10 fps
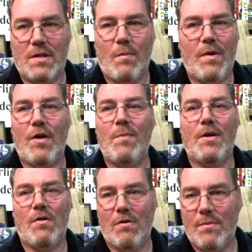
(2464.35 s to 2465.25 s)
with open
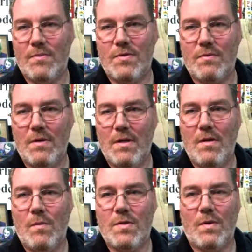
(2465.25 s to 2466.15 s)
arms,
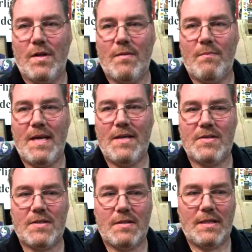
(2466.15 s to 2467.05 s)
was one of the
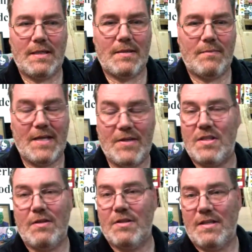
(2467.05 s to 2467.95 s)
best, and still
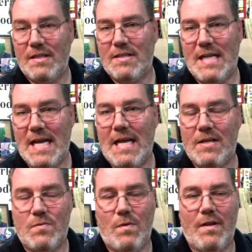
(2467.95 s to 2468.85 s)
to this day is
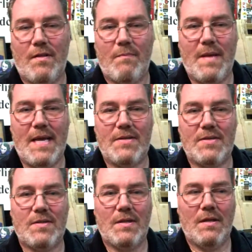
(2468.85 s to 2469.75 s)
one of the best
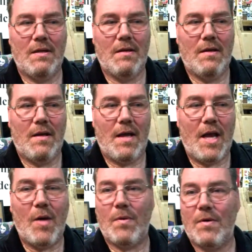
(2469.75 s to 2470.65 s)

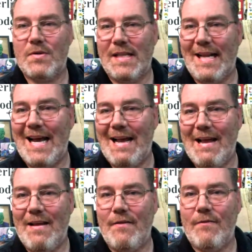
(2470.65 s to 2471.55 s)
helpers that I
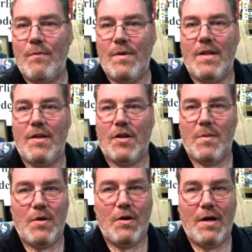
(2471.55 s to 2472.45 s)
have within the
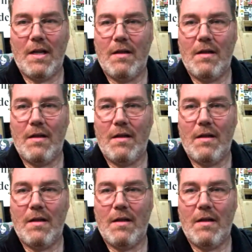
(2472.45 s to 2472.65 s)
community.